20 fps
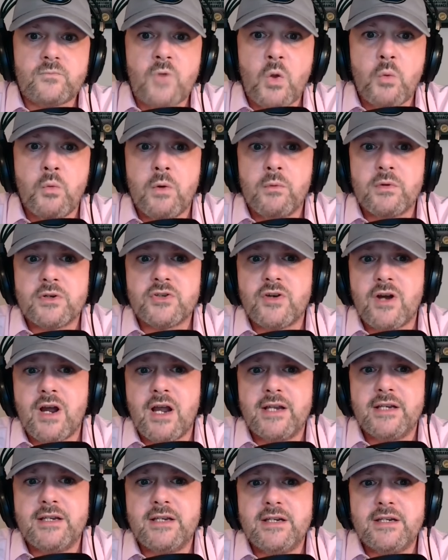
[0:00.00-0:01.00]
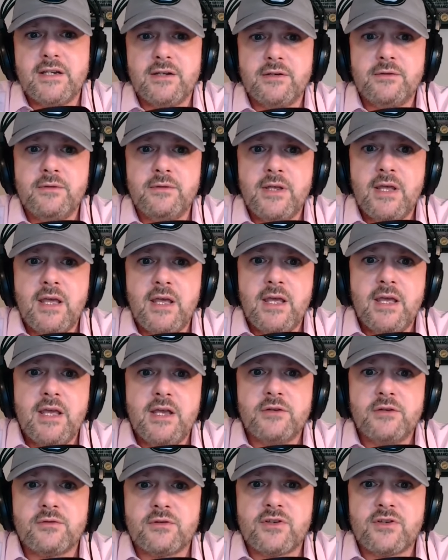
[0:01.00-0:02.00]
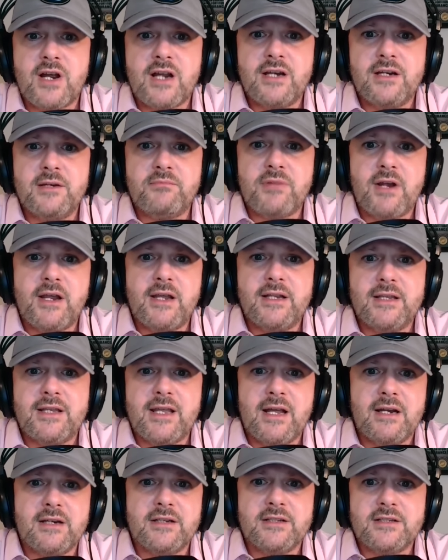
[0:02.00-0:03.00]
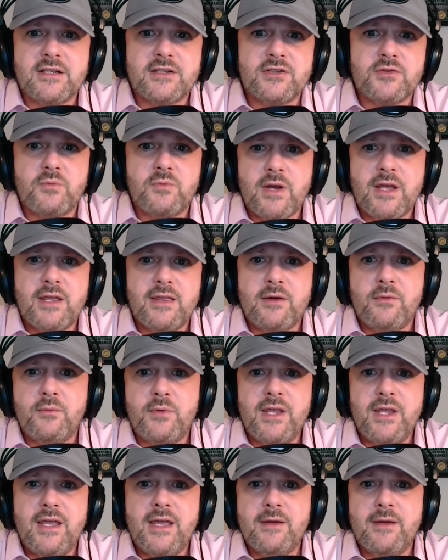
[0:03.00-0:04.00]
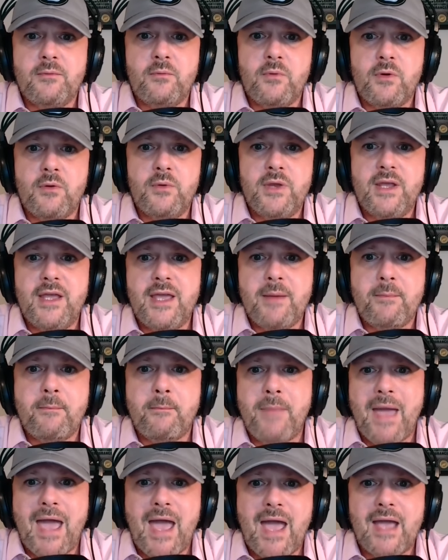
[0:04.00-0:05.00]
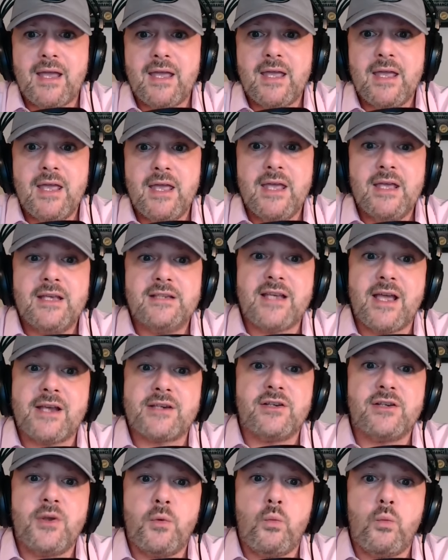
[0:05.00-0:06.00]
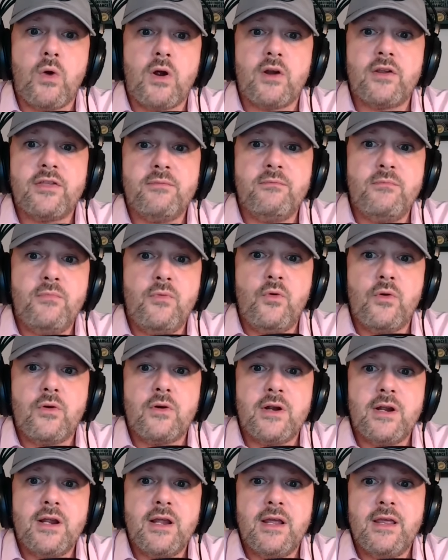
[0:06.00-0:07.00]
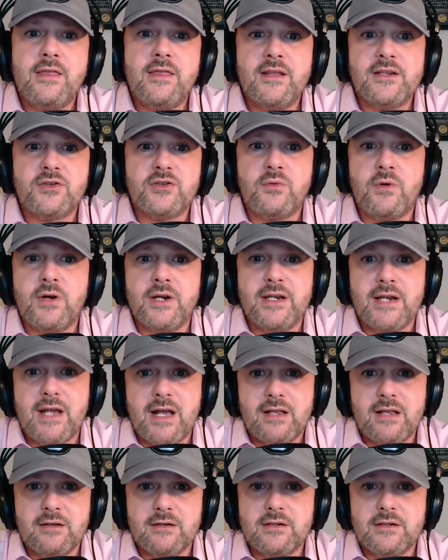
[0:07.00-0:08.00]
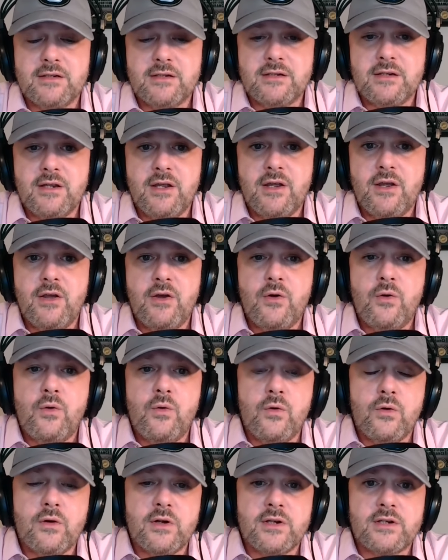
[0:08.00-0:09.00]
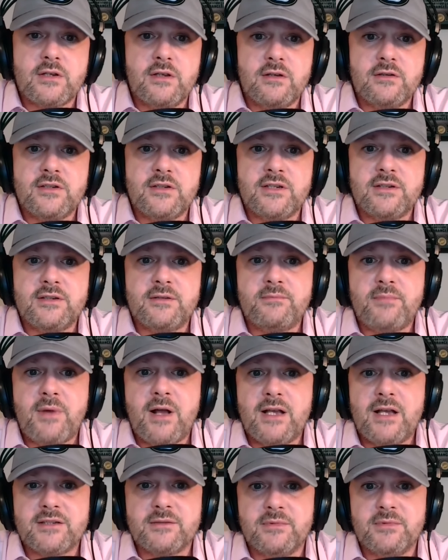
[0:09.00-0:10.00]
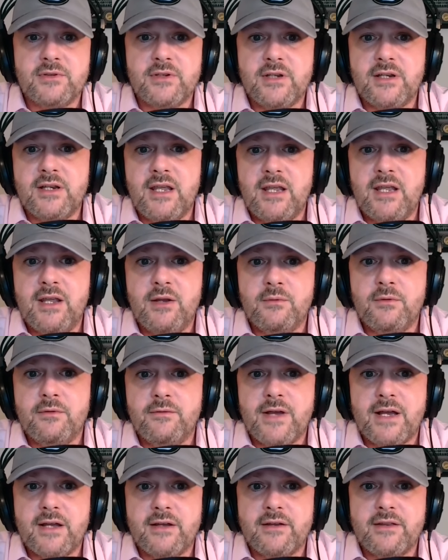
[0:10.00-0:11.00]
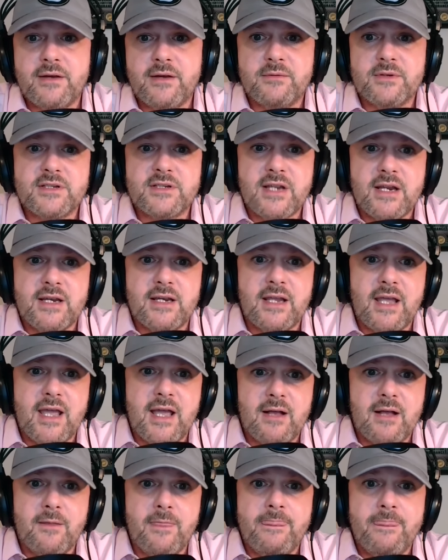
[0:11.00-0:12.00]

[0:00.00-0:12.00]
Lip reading: What we're trying to do is we're trying to break it down in such a way that what we get back is actually worth more than $20, or as close as possible to the equal value that we're sending out.